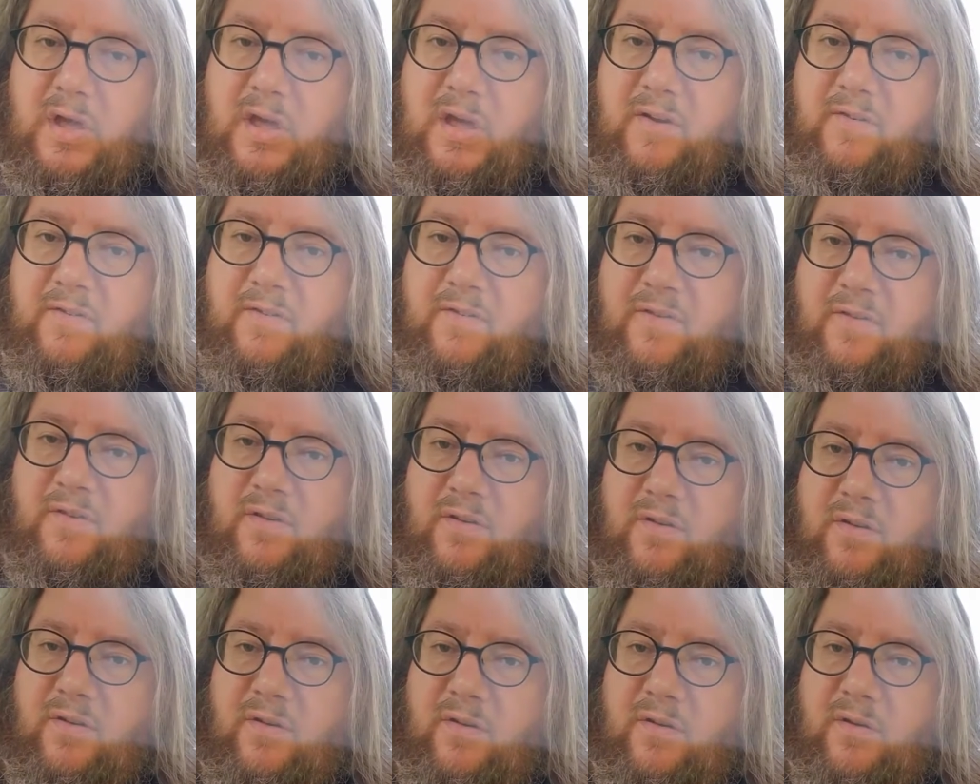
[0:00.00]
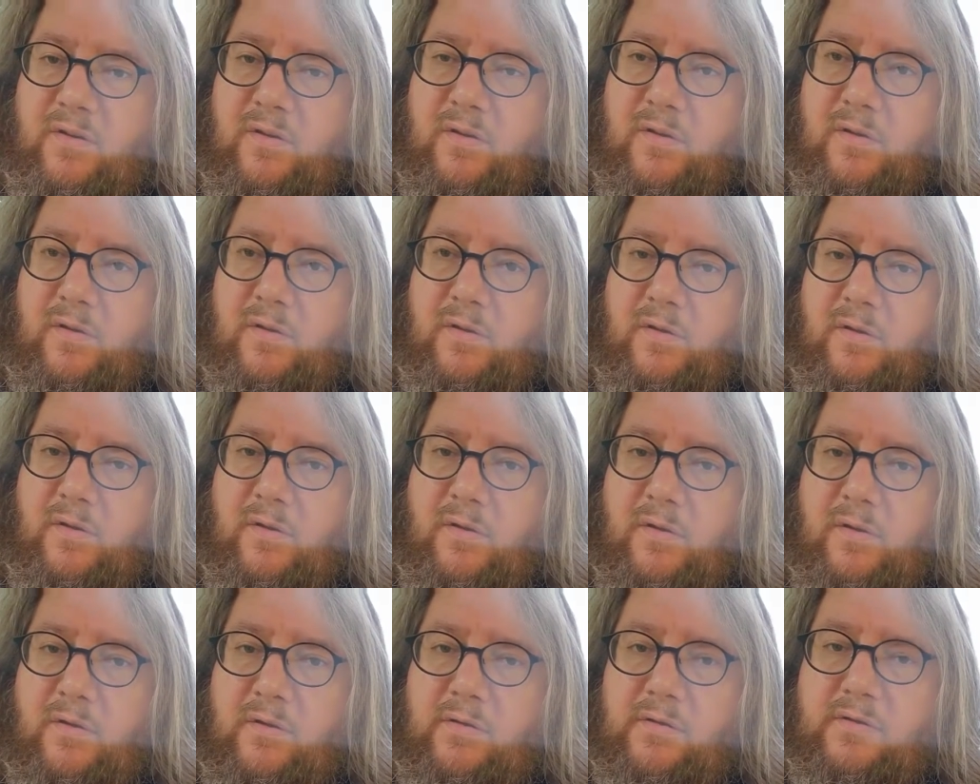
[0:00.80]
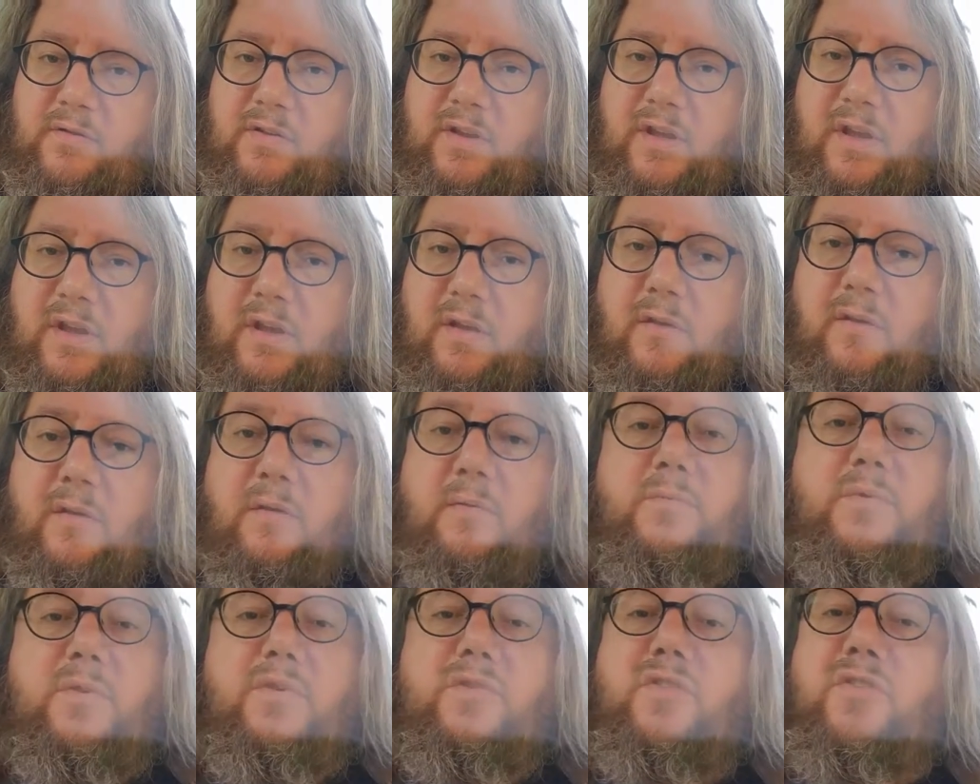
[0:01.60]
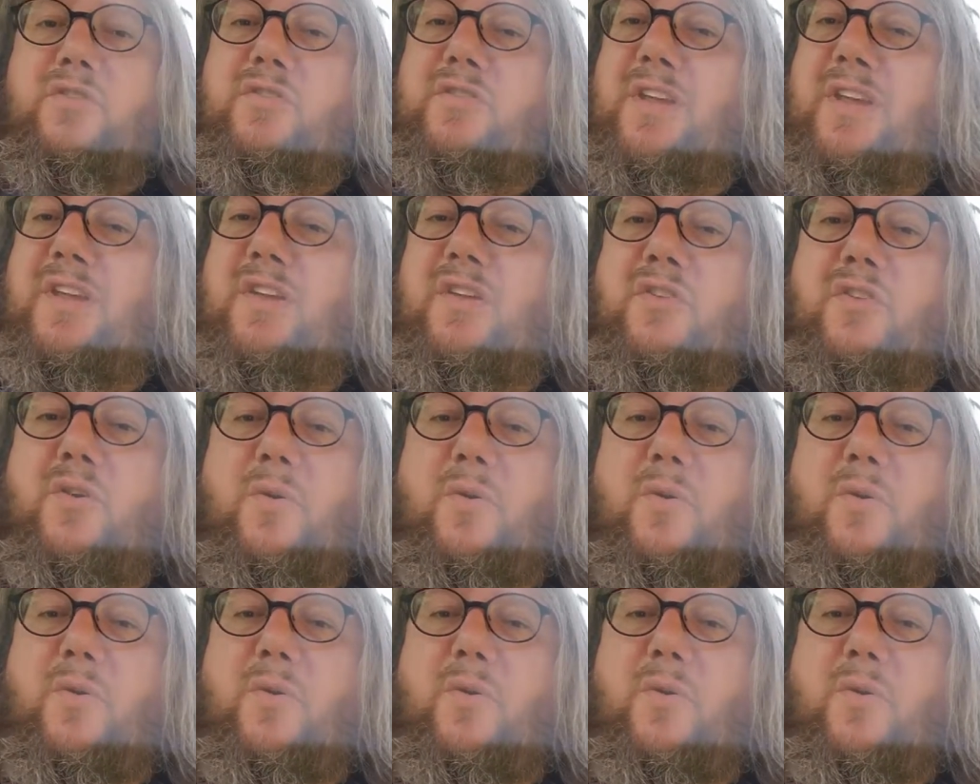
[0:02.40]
F, C. It's just, you